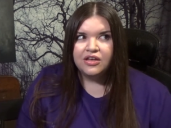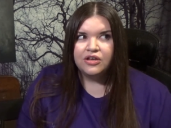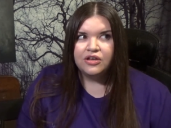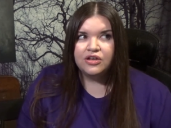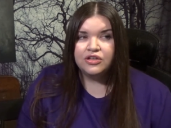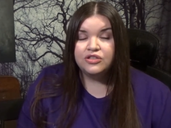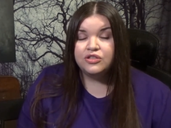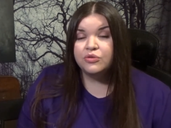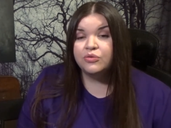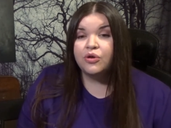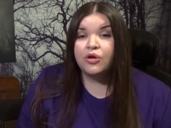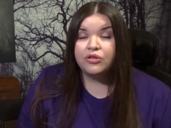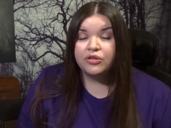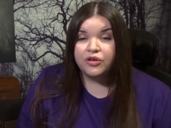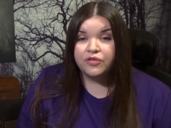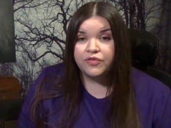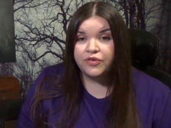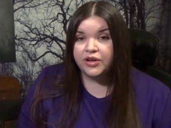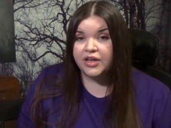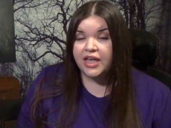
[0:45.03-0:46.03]
could do it all
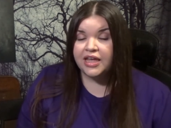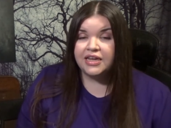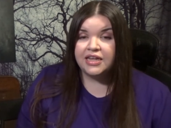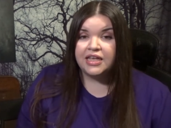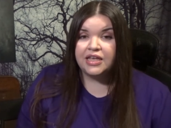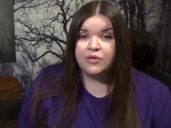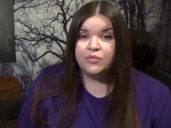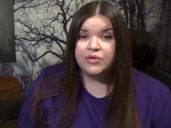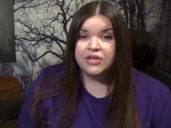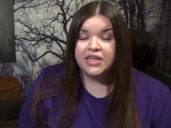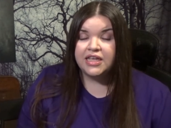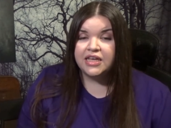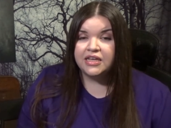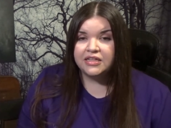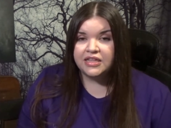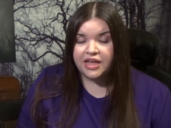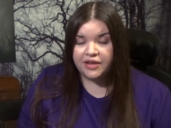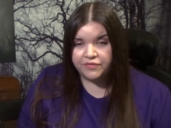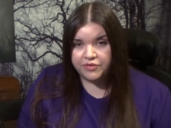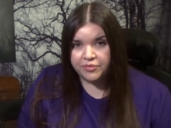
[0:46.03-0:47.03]
over again, he would
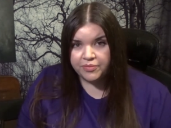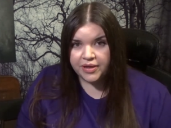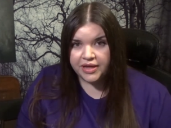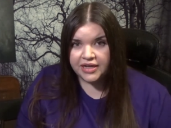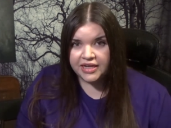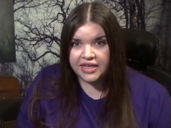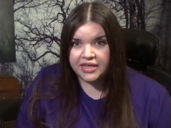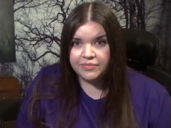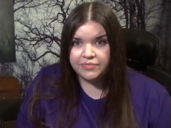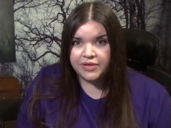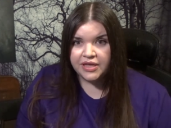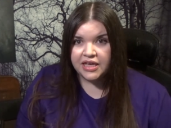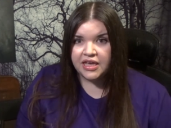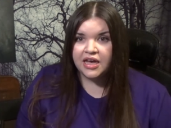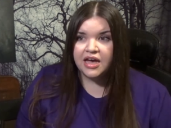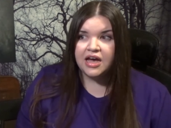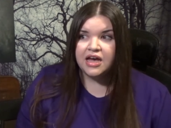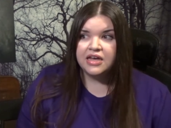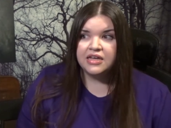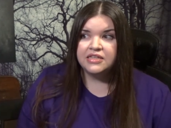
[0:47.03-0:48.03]
kill everybody
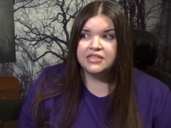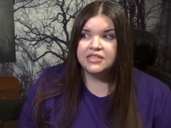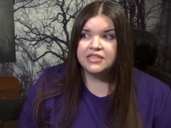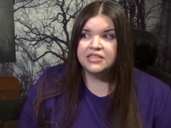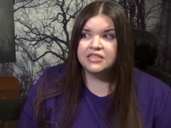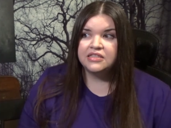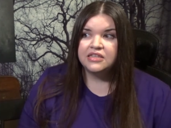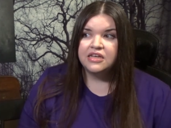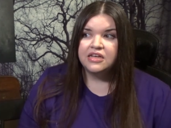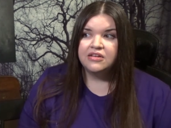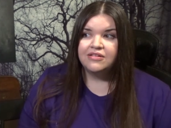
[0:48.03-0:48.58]
because